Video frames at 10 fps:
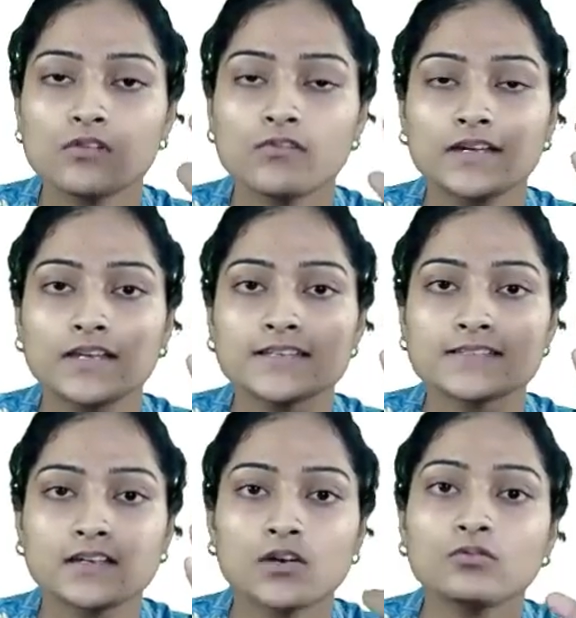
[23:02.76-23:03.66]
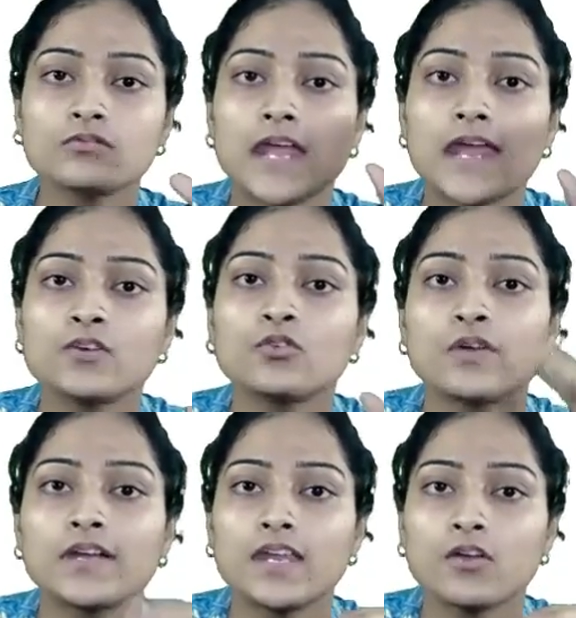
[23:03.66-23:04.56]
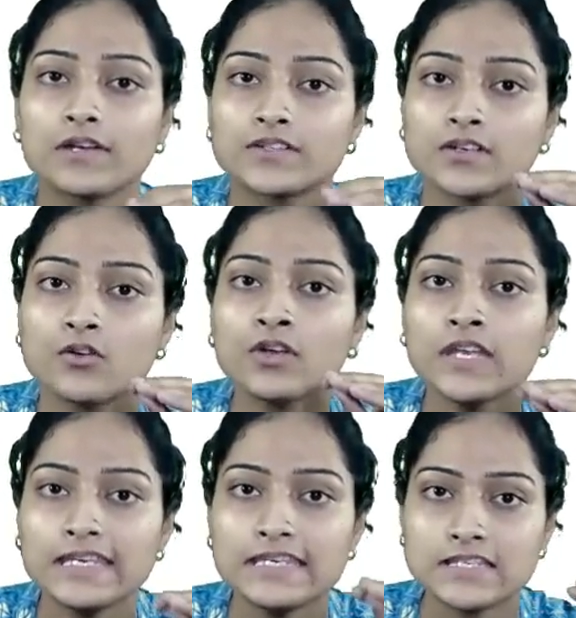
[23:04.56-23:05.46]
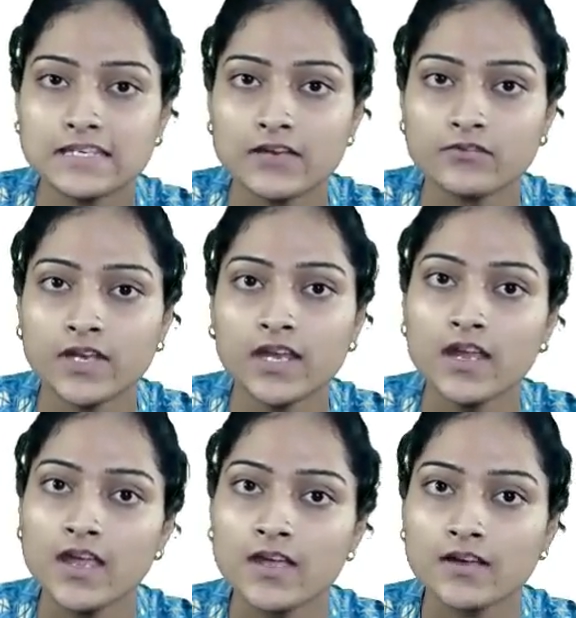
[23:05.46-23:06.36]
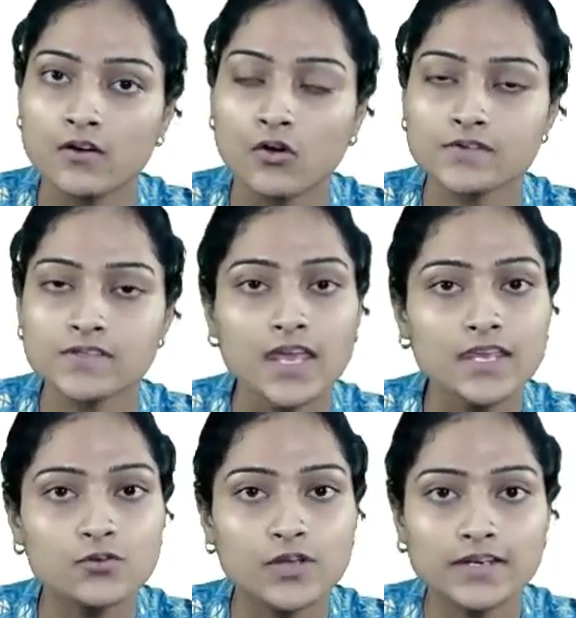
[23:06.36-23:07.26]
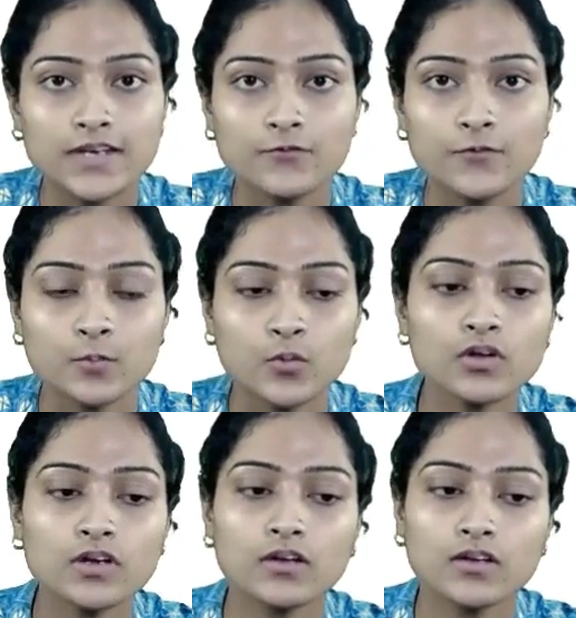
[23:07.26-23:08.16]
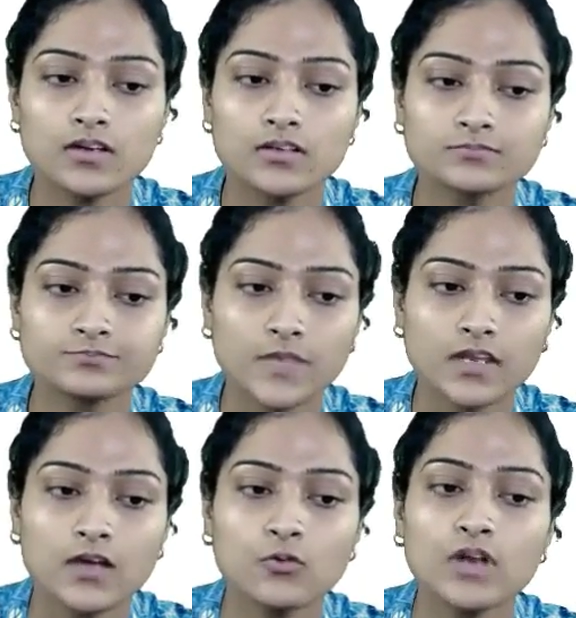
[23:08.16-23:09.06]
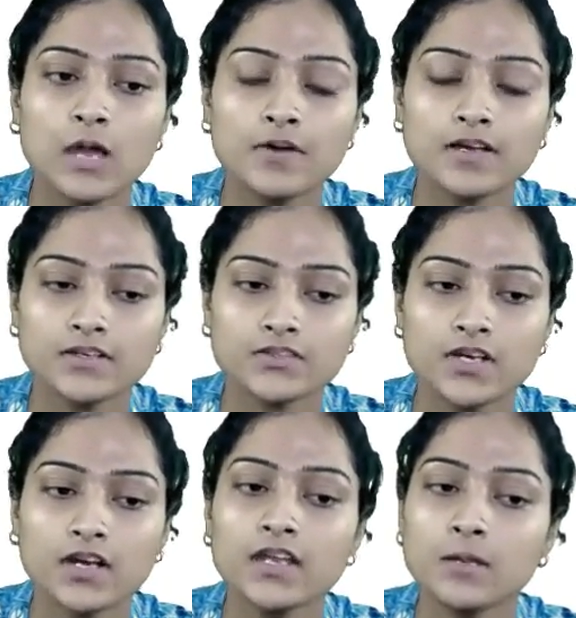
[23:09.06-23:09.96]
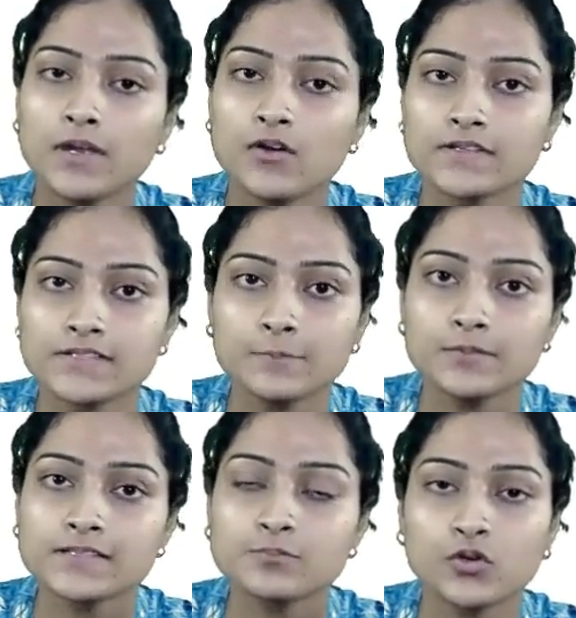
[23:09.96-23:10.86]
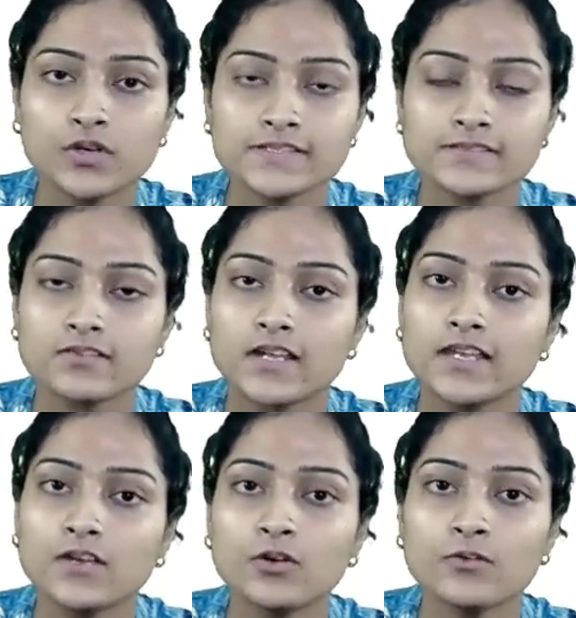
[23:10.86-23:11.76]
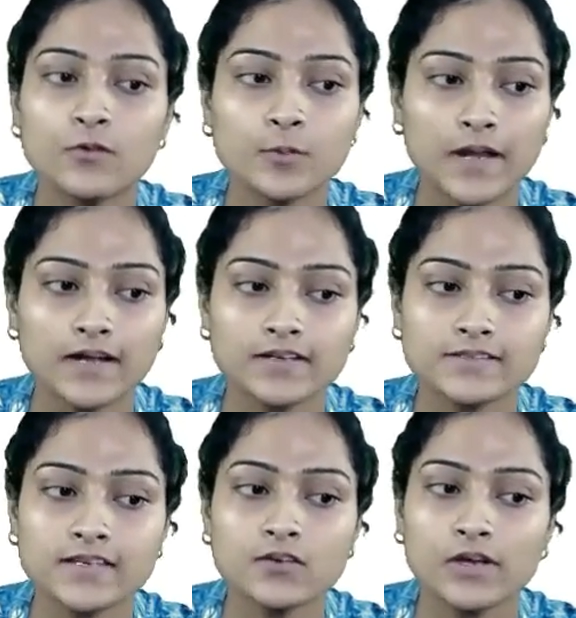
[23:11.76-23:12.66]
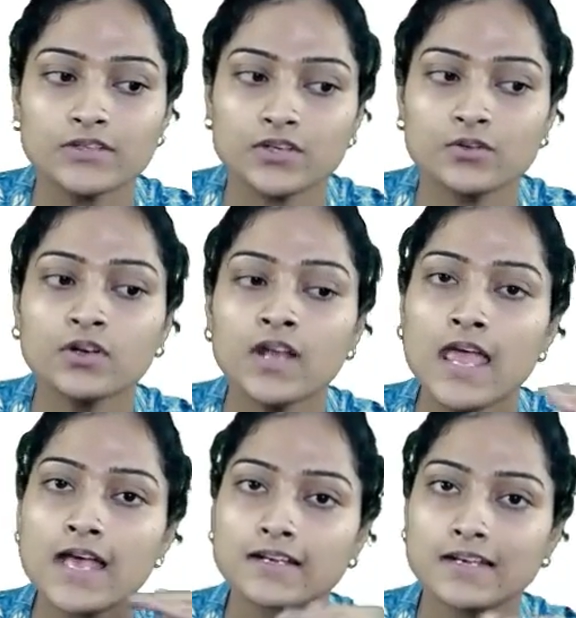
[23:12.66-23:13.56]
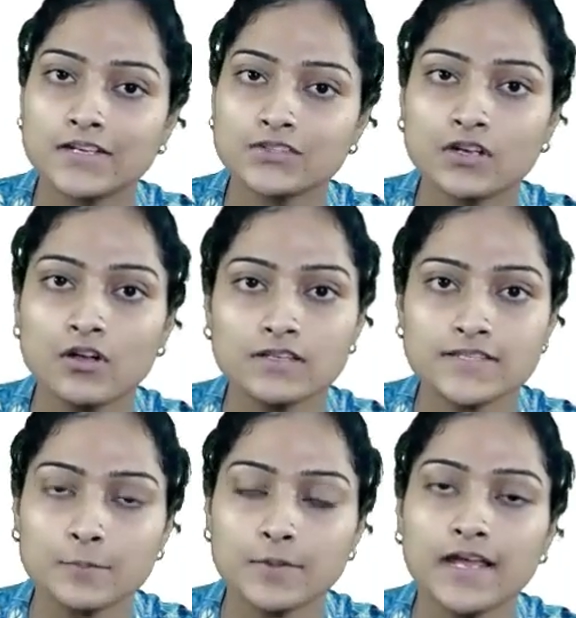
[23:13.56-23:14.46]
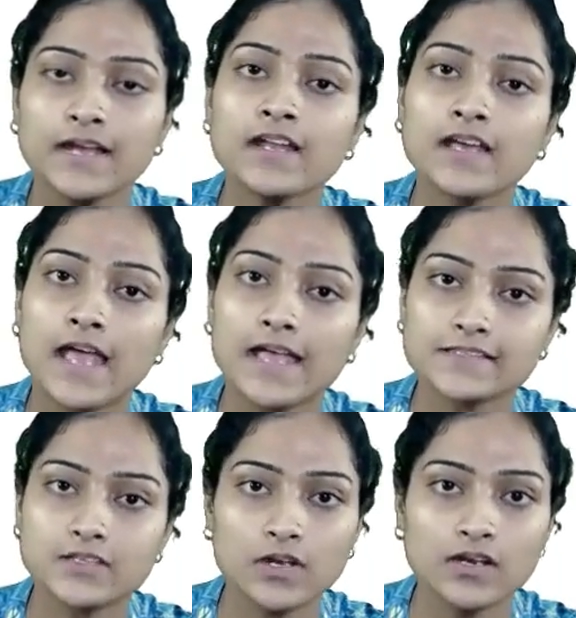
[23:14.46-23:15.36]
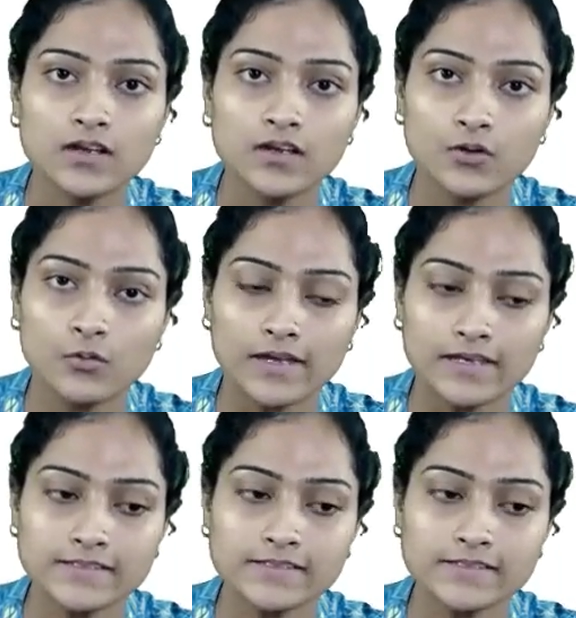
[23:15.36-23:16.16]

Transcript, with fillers: at least around 10 to 20 question on each and every close you can refer book Rag, uh, raghu ramakrishna db concept this book is really good for practicing question on relational algebra and sql queries